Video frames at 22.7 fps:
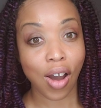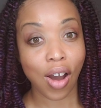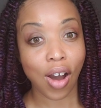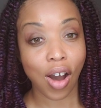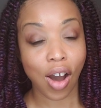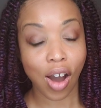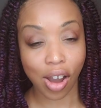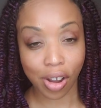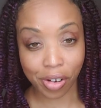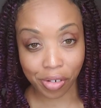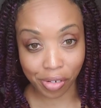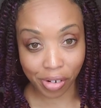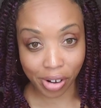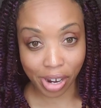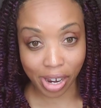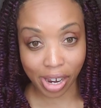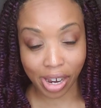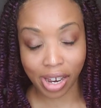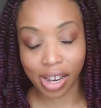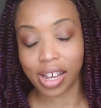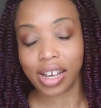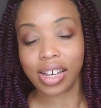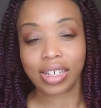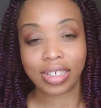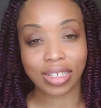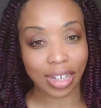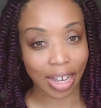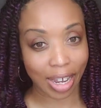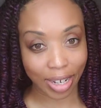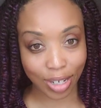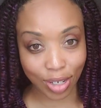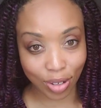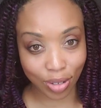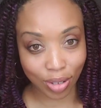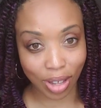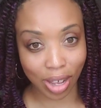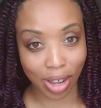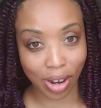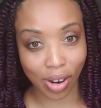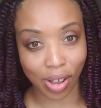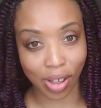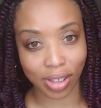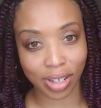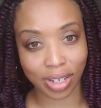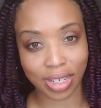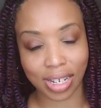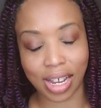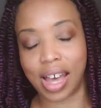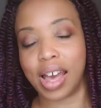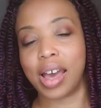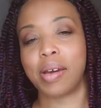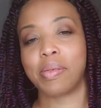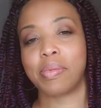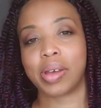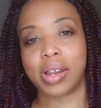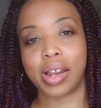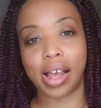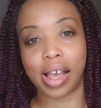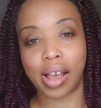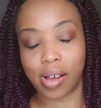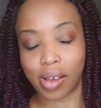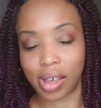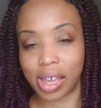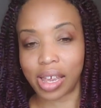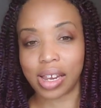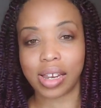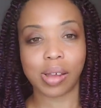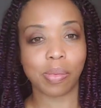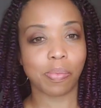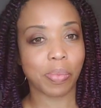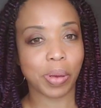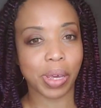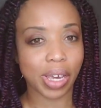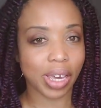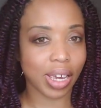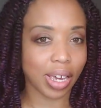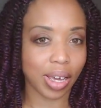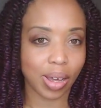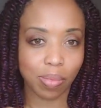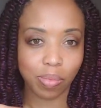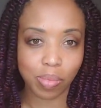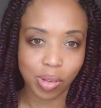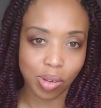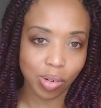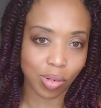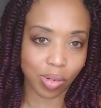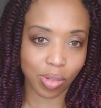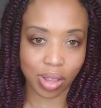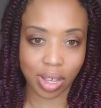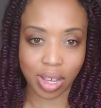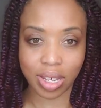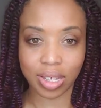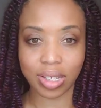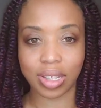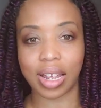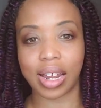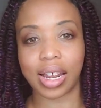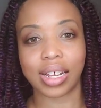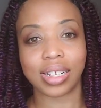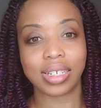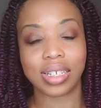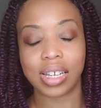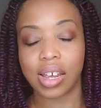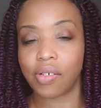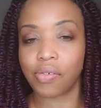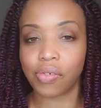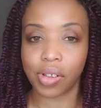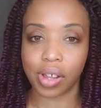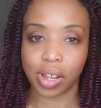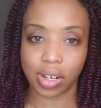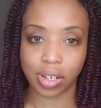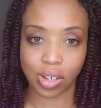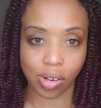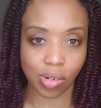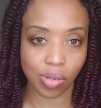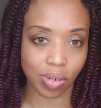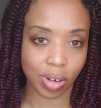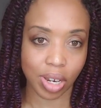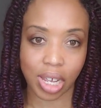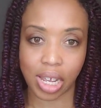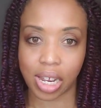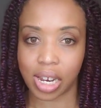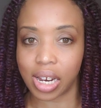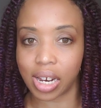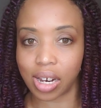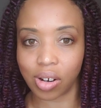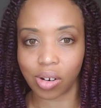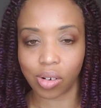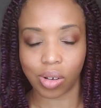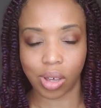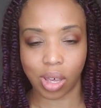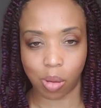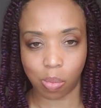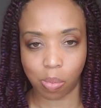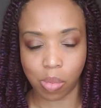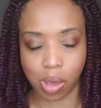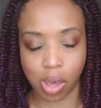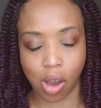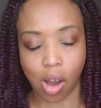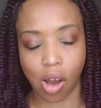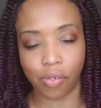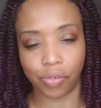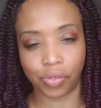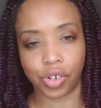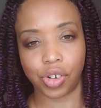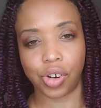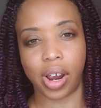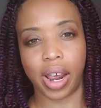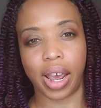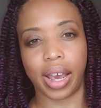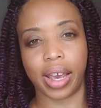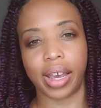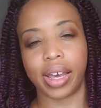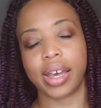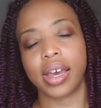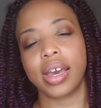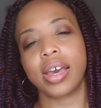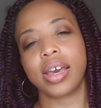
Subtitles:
hungry, because I do that all the time and I end up picking up little things that I definitely don't need and it'll keep me off track.